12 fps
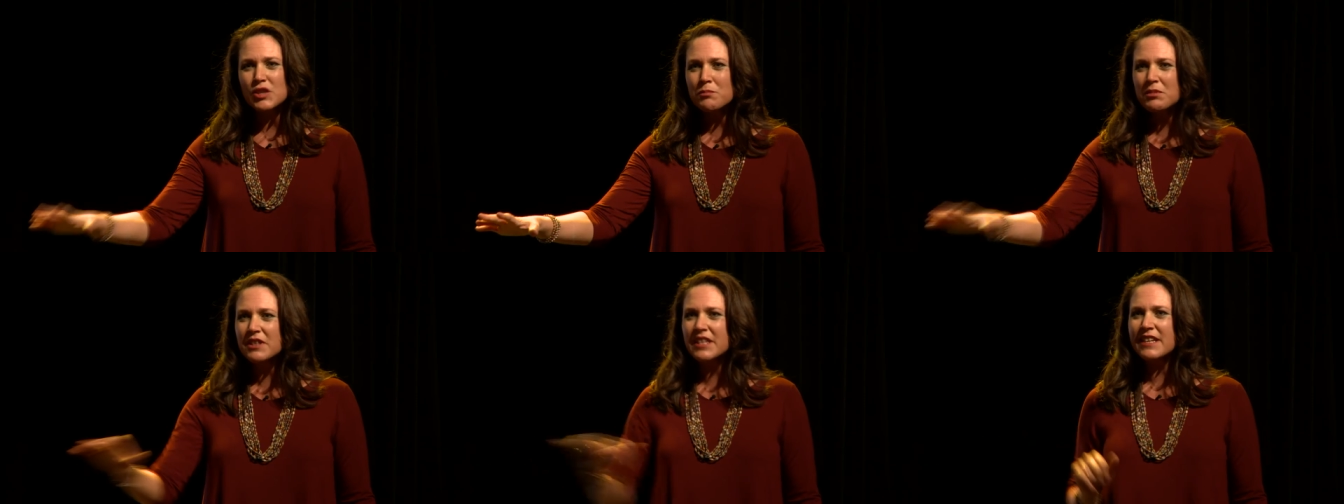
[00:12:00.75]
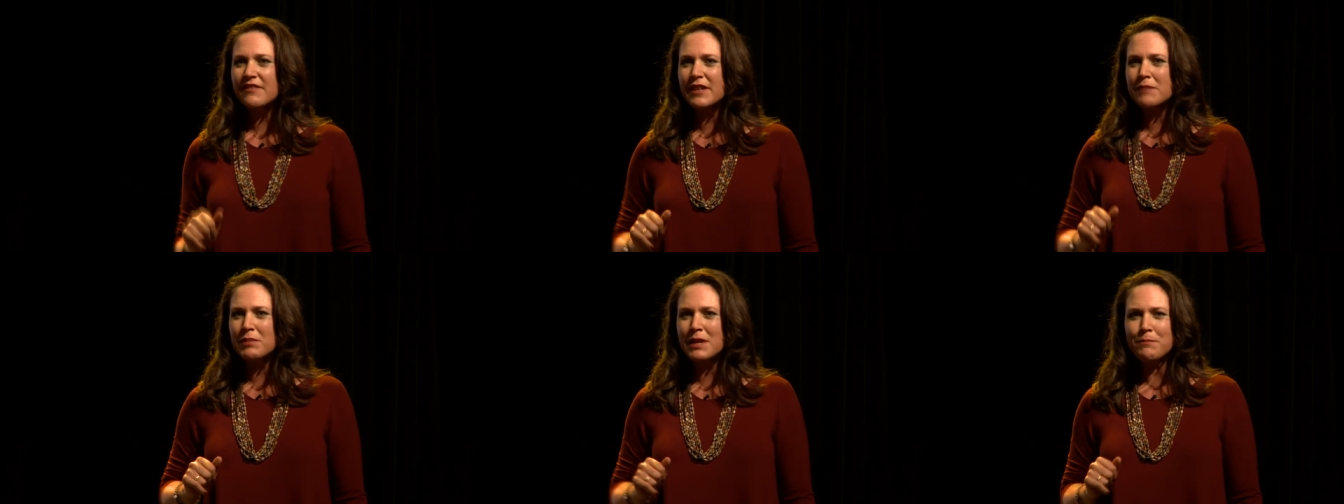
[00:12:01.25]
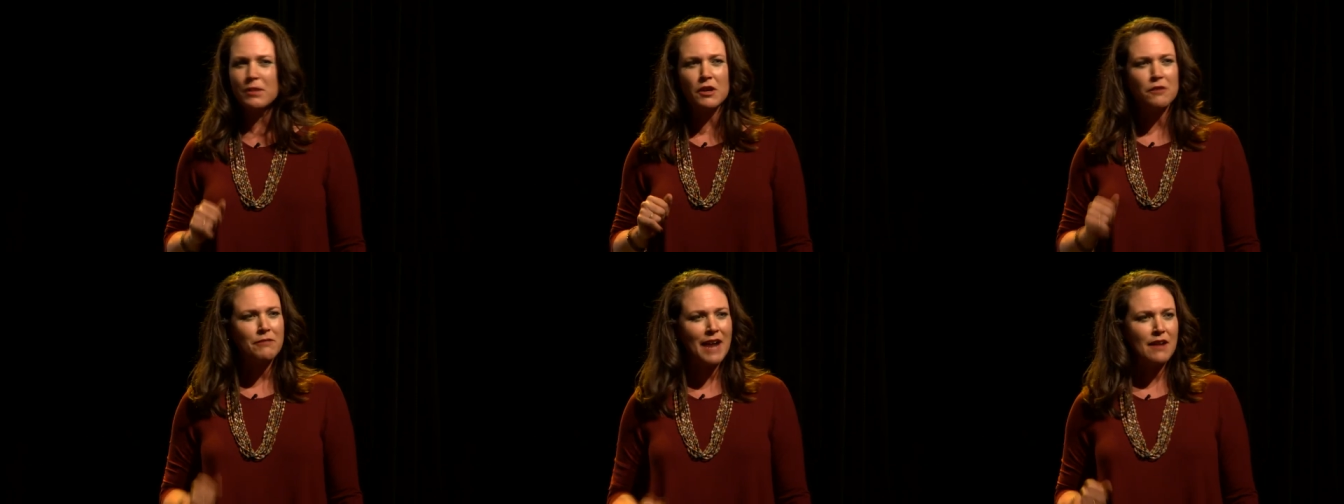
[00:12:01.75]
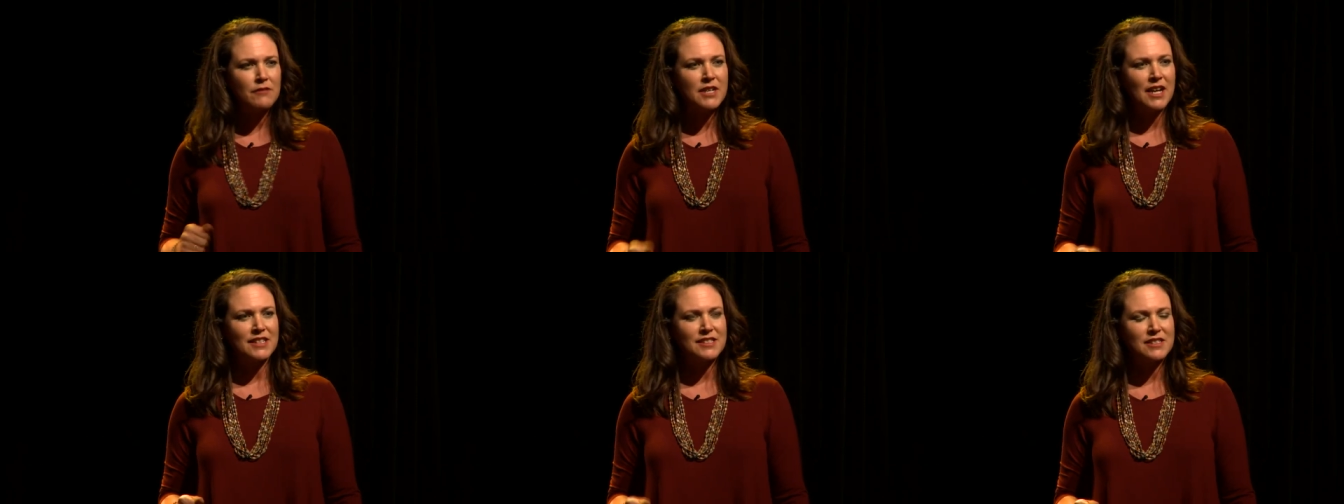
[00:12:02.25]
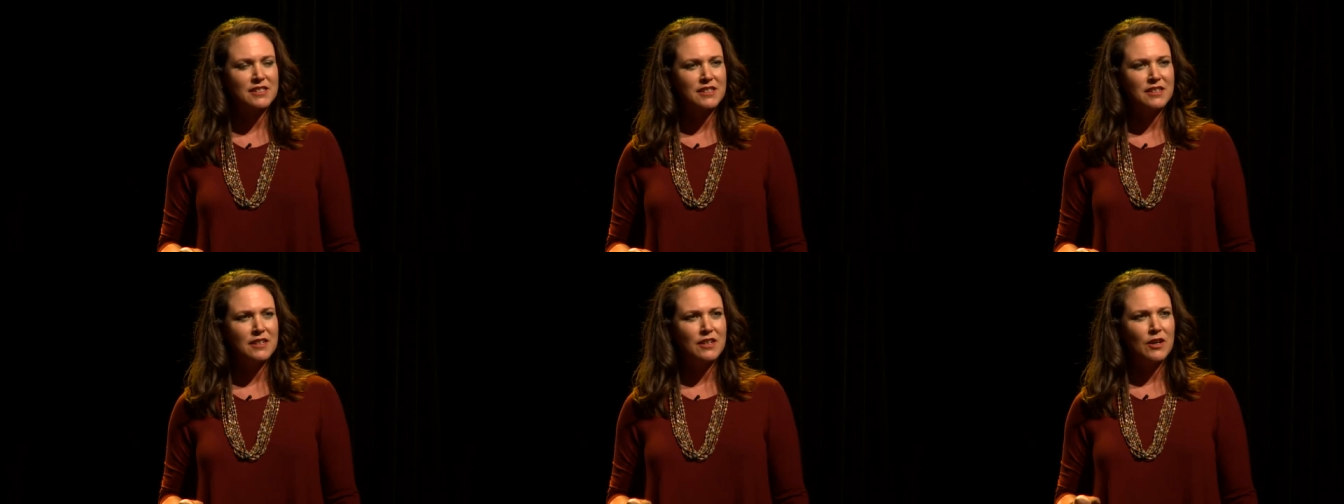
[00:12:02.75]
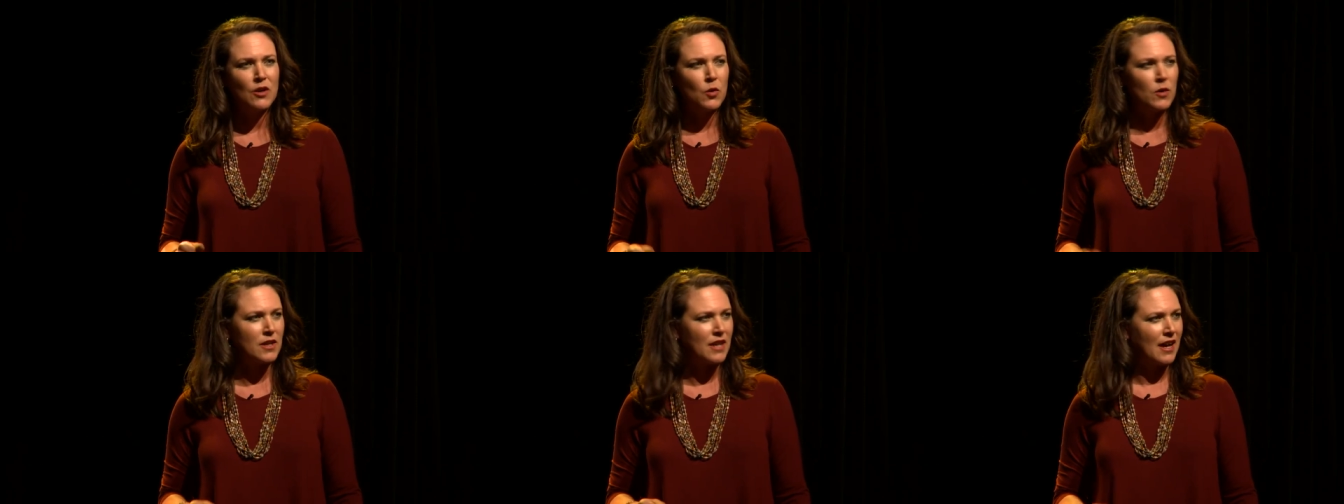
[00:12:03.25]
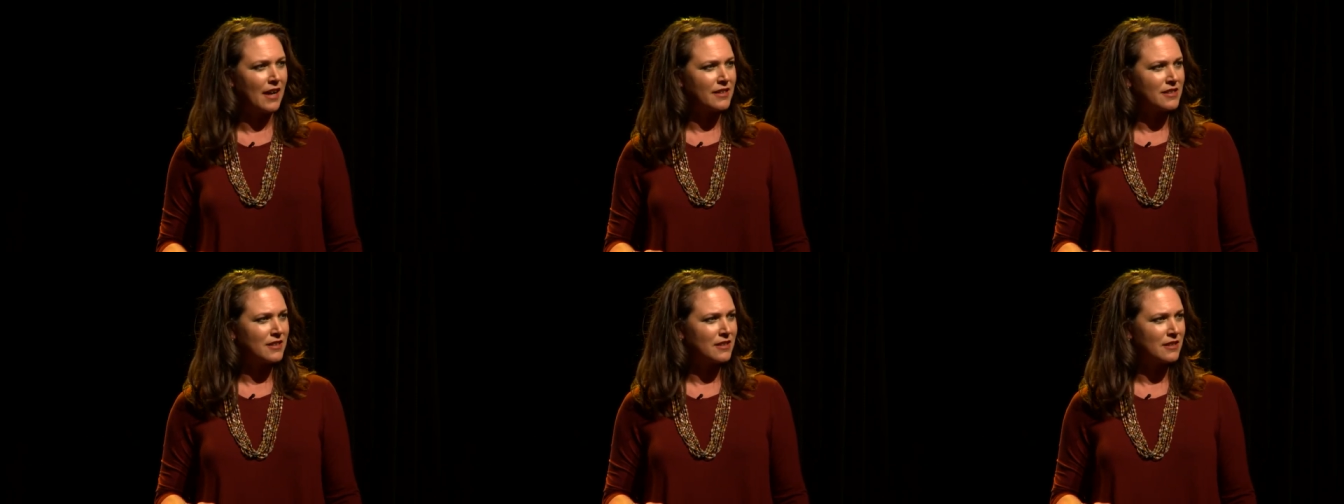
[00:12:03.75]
believe in people around us or not.